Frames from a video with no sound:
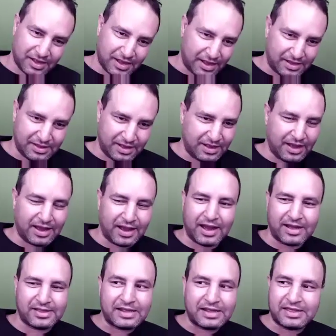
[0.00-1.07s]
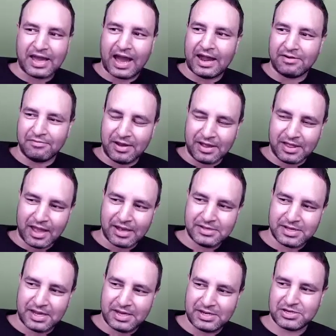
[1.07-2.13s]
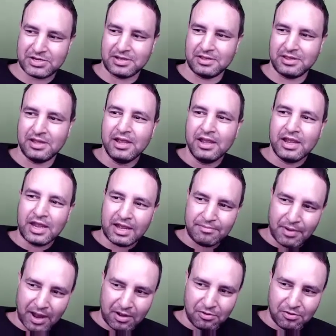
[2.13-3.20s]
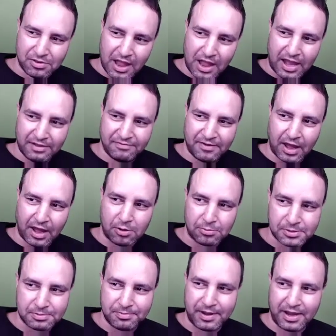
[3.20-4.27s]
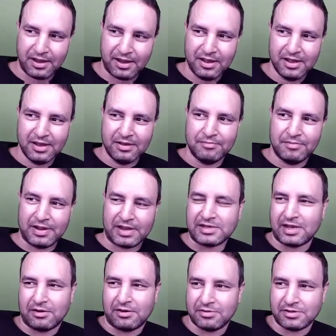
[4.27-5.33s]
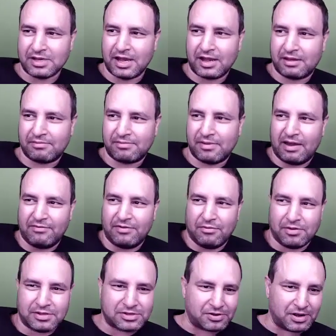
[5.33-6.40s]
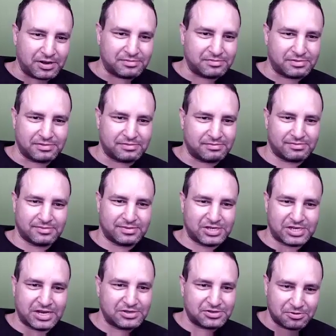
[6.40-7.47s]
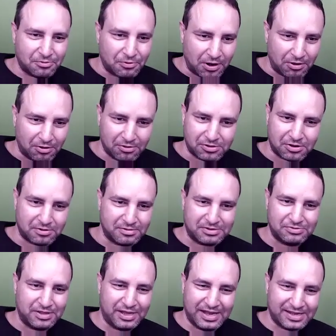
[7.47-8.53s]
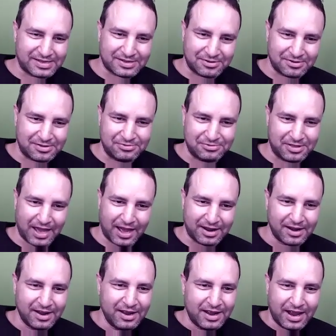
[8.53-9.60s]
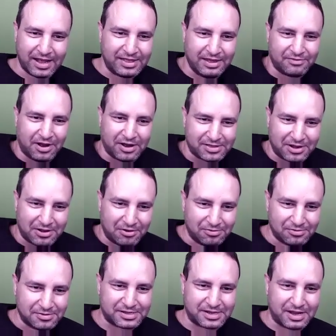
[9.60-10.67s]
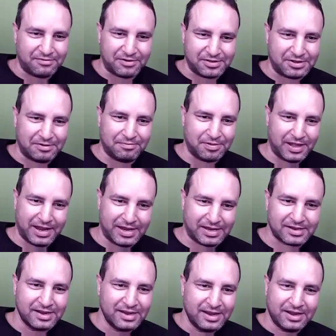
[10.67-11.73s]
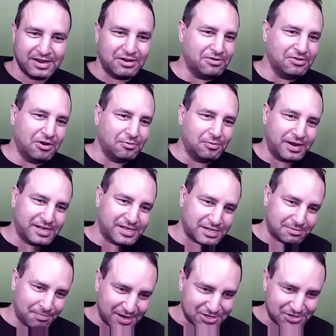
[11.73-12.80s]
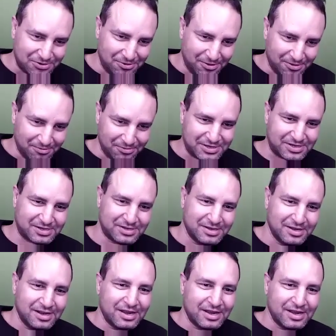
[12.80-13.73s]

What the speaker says: and I think that realization in my own life helped me, because I was like, everyone's trying to change the world or do this or do that, and they've got their own stuff on their plate. You're nobody special, which